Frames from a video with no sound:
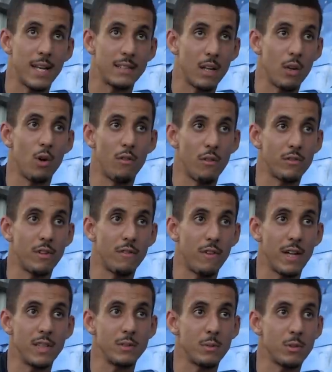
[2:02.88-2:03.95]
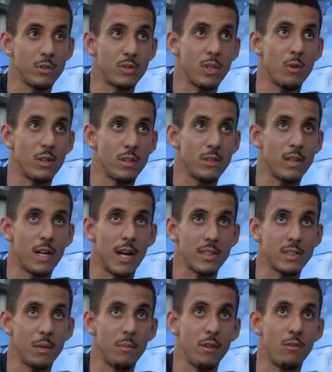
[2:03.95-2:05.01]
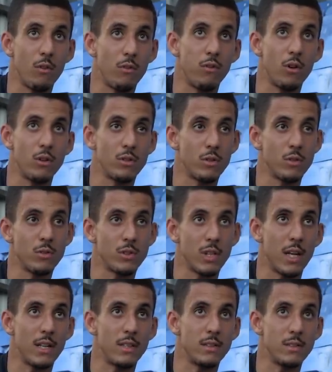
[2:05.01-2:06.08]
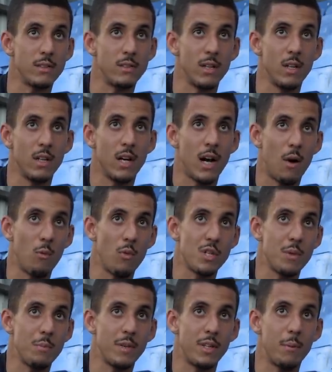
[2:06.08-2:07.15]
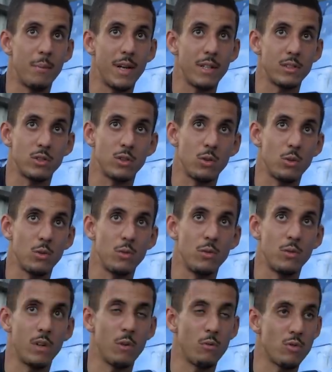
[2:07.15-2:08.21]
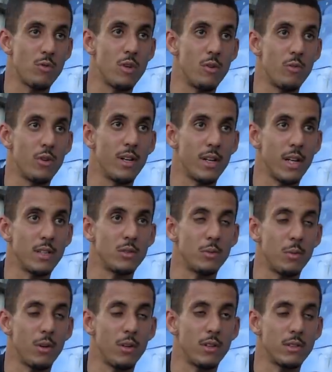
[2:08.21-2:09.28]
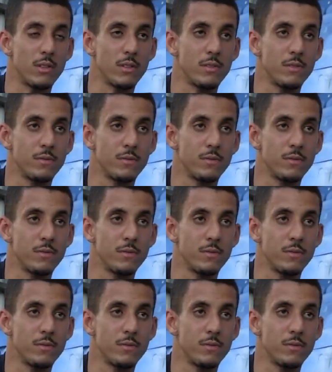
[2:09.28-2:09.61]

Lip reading: the love of the fans because they were asking me for photos and wishing me the best. So it was really, really nice, to be honest.